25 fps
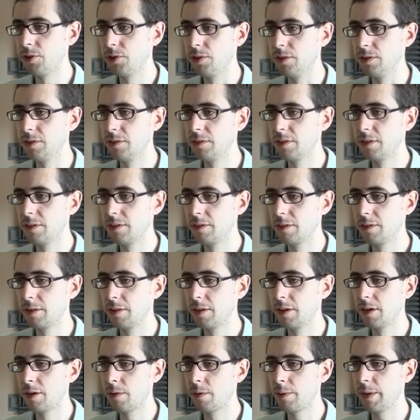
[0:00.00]
options
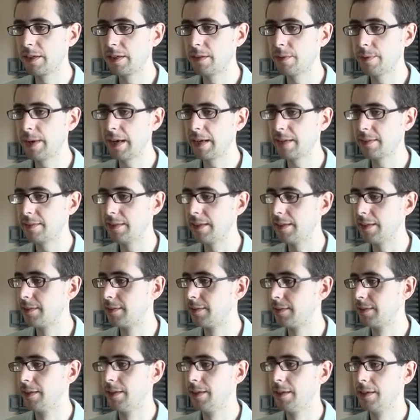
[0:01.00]
that are quick to
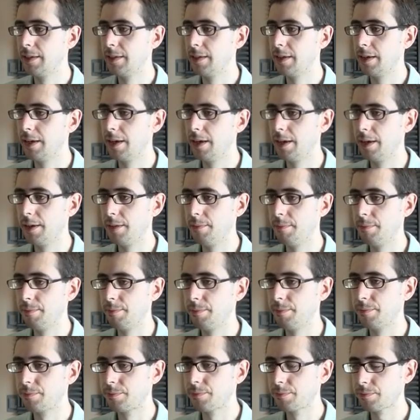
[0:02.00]
access,
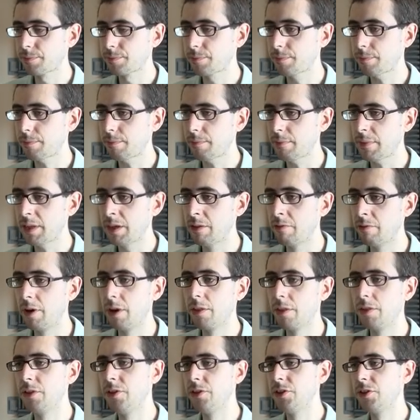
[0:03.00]
um,
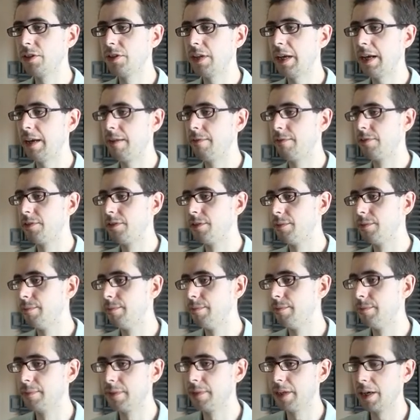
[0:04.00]
rather than just have some,
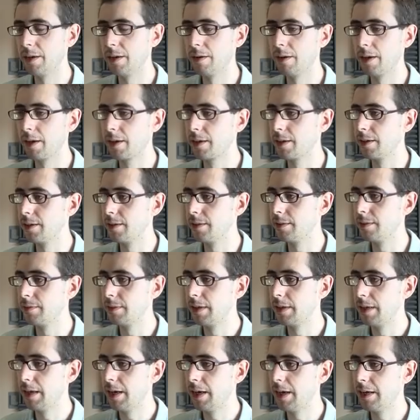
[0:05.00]
you know, like a,
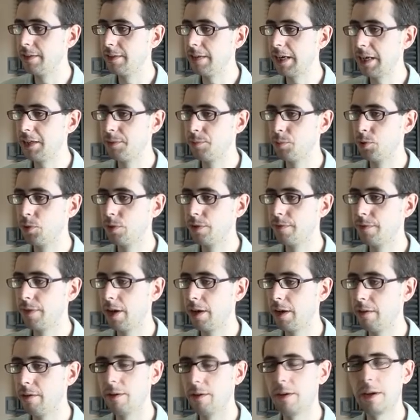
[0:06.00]
a dashboard of
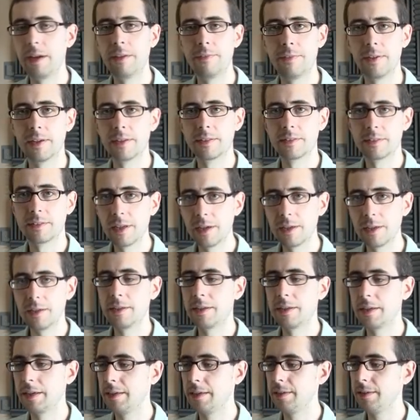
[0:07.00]
hieroglyphics. No,
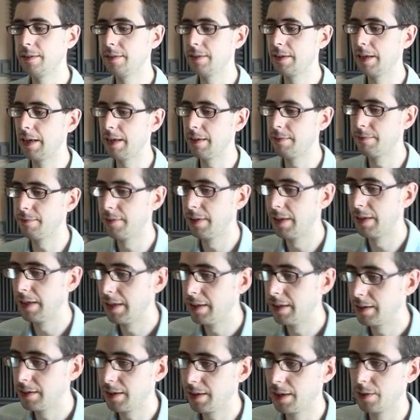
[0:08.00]
you can you can have,
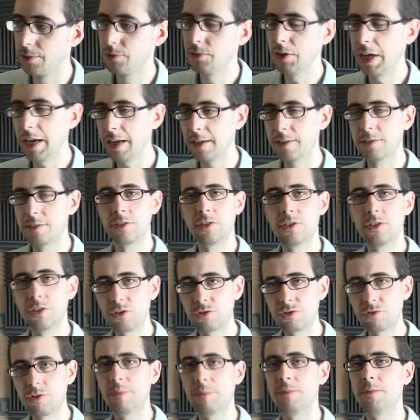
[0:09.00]
you know, text
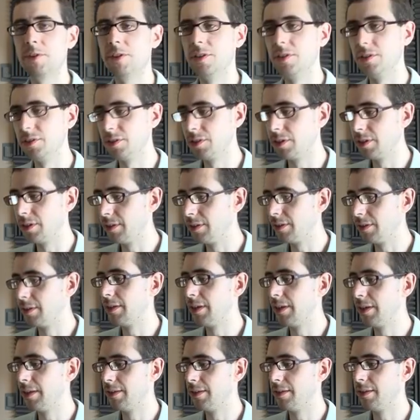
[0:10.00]
descriptors and
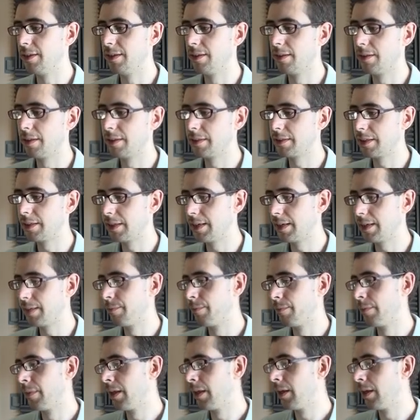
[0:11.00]
and, and things like that.